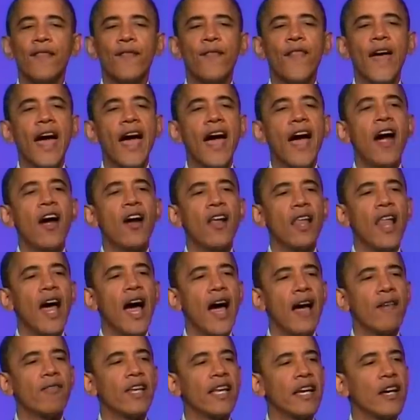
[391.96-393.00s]
Their
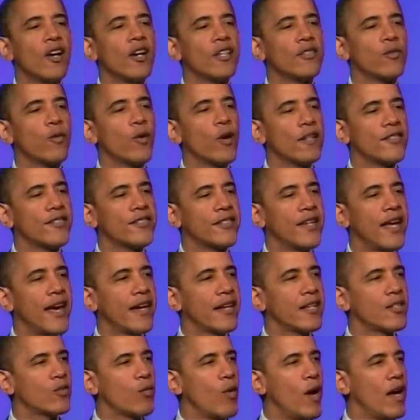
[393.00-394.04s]
livelihoods were at
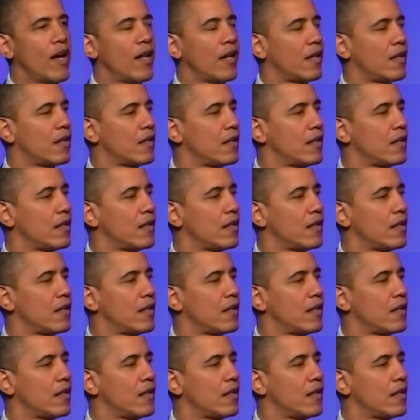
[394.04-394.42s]
stake as well.